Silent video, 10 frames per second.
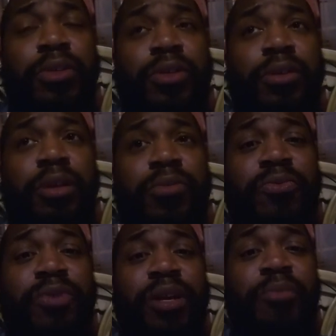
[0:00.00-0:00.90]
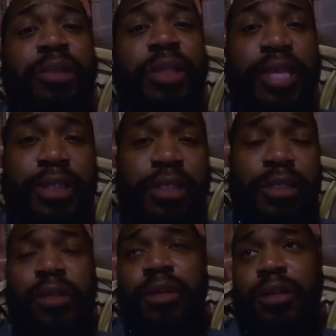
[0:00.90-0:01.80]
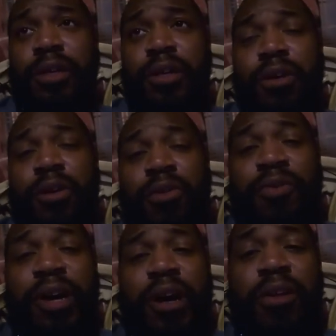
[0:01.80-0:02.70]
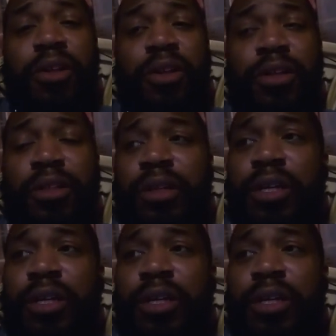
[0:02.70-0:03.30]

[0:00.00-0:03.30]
So he was very pleased with how it looked.